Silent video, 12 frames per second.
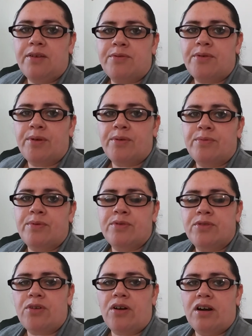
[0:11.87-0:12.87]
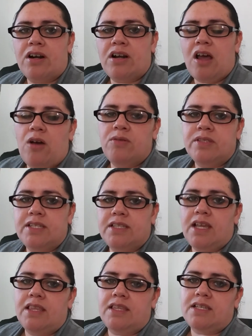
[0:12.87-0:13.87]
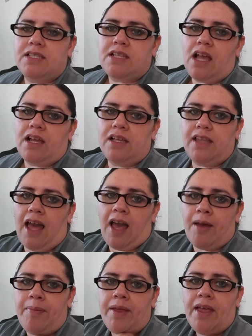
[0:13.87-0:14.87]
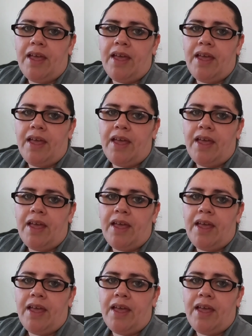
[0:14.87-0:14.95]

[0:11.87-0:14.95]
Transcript: and Growing Roots are hosting this collab,